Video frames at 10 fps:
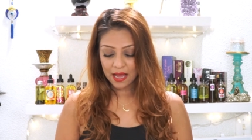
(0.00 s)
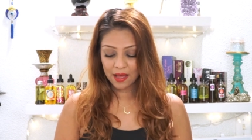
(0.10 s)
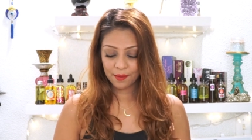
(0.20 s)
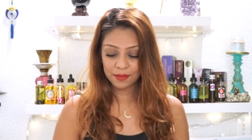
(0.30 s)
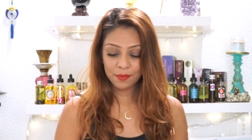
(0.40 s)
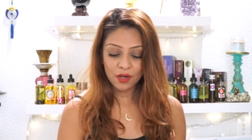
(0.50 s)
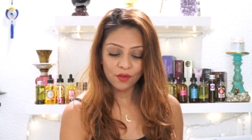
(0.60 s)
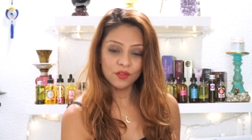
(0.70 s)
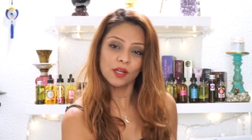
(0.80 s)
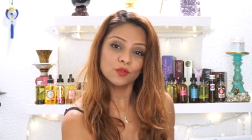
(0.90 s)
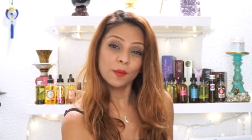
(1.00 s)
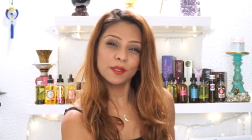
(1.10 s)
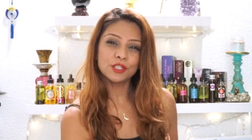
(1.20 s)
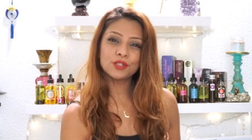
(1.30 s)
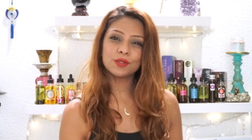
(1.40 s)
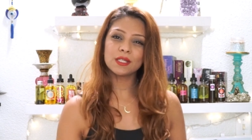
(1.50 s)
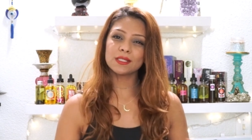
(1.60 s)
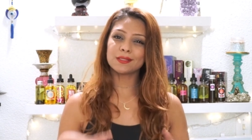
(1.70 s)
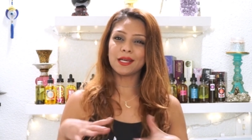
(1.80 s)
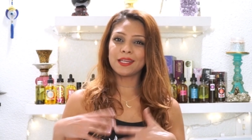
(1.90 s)
Let me know if you guys want me to do
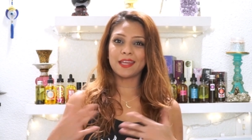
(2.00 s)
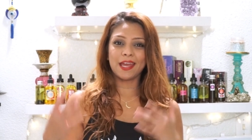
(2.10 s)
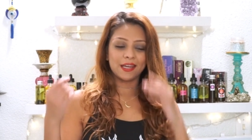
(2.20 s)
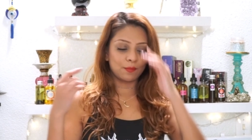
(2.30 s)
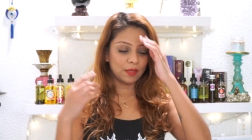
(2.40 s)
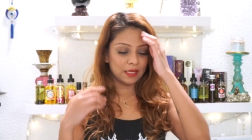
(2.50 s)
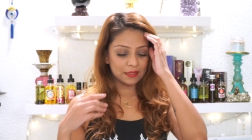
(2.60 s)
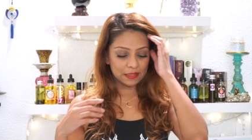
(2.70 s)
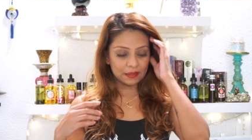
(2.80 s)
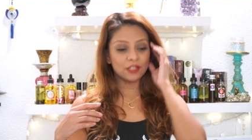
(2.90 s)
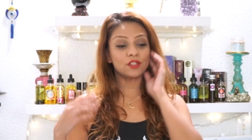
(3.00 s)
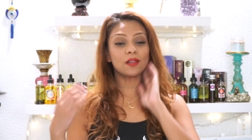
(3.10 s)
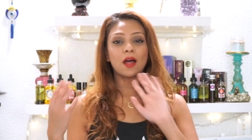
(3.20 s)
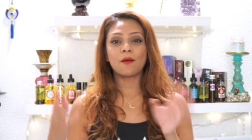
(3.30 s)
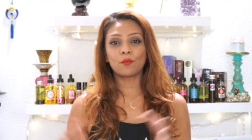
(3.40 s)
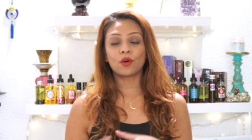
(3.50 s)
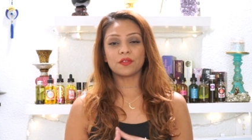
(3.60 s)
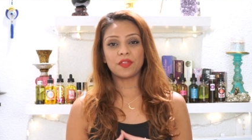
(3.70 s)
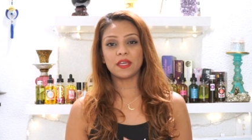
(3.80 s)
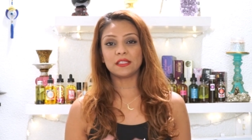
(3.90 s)
this again, because there's a lot
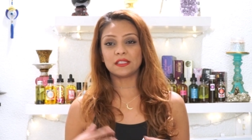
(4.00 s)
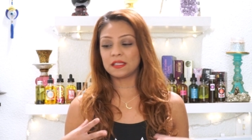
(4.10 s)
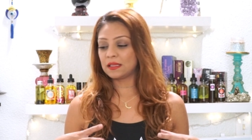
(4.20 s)
more things